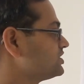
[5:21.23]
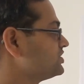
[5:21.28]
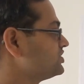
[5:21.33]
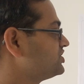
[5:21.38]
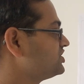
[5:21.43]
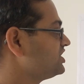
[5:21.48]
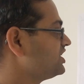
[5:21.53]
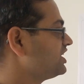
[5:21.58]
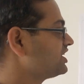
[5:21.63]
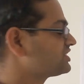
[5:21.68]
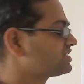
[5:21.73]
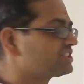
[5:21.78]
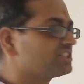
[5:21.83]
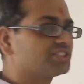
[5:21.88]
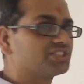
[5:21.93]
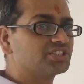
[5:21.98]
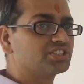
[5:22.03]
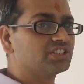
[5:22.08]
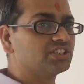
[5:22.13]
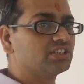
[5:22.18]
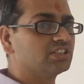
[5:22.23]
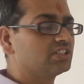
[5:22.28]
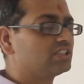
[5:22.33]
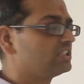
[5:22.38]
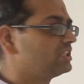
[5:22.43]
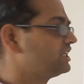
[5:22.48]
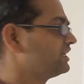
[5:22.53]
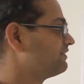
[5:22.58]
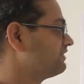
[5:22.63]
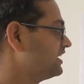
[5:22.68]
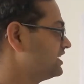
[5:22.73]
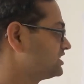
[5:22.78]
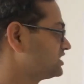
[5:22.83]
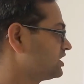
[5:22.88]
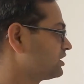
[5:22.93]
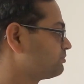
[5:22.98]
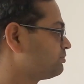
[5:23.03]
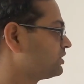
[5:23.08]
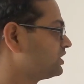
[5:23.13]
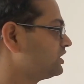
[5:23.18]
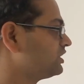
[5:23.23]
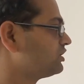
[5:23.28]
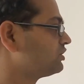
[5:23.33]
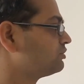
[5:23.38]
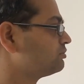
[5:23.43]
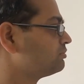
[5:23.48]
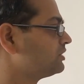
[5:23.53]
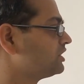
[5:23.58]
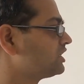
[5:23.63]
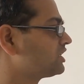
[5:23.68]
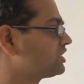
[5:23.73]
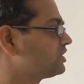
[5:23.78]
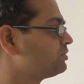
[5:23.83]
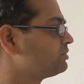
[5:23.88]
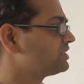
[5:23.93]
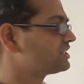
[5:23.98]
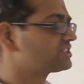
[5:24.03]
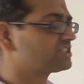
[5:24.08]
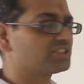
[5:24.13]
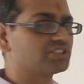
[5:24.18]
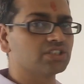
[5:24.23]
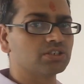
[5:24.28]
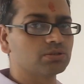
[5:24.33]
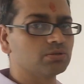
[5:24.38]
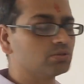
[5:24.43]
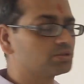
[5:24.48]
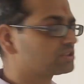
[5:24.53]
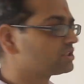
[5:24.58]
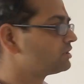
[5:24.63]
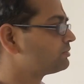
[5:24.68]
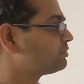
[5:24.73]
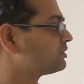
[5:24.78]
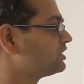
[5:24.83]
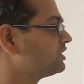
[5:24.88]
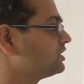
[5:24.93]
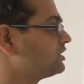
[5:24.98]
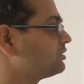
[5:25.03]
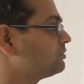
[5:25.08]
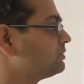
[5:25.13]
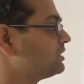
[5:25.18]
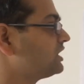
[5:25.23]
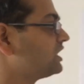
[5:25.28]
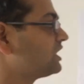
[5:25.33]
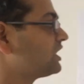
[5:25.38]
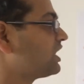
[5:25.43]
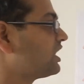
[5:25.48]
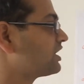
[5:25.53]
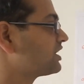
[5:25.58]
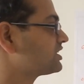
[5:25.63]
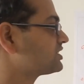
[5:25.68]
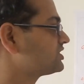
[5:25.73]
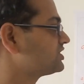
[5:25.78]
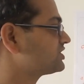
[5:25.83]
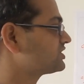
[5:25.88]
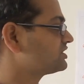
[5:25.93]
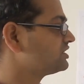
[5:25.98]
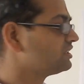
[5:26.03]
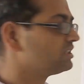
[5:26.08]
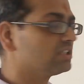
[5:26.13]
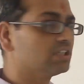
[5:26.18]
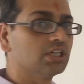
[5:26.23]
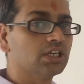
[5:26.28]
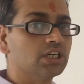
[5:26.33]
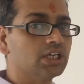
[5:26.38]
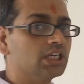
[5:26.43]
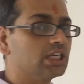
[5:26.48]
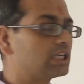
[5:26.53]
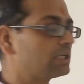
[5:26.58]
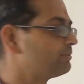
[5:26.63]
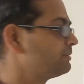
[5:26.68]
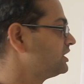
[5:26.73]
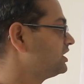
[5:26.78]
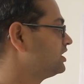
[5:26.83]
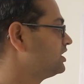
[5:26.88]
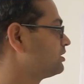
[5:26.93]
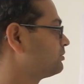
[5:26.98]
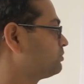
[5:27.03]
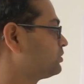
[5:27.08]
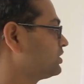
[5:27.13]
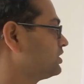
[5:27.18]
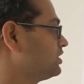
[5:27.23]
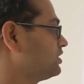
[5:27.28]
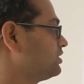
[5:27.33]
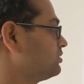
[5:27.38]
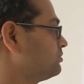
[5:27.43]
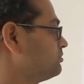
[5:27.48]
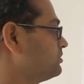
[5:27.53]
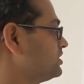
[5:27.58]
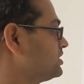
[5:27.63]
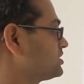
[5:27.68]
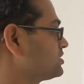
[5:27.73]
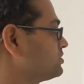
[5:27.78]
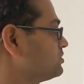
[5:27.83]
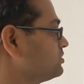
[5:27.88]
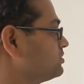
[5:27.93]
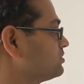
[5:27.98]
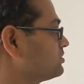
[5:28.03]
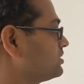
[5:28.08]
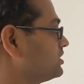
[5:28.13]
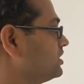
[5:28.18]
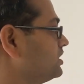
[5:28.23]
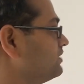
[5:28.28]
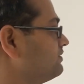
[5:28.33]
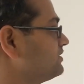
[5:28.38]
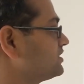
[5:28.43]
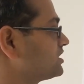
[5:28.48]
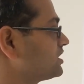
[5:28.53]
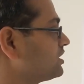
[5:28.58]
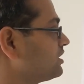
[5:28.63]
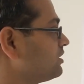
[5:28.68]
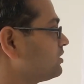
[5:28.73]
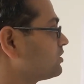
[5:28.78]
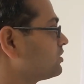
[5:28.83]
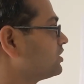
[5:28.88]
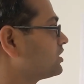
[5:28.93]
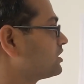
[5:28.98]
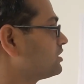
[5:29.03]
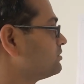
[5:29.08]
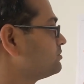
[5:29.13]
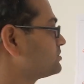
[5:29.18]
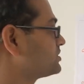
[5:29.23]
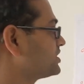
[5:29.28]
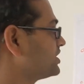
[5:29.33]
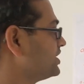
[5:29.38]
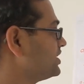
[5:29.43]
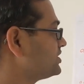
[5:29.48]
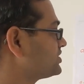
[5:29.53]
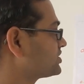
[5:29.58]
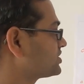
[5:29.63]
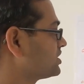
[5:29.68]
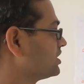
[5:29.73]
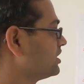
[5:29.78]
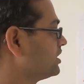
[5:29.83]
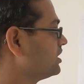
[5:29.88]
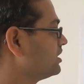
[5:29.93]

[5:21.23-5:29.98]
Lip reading: gx is the divisor polynomial, qx is the quotient polynomial, and rx is the remainder polynomial. So the division algorithm says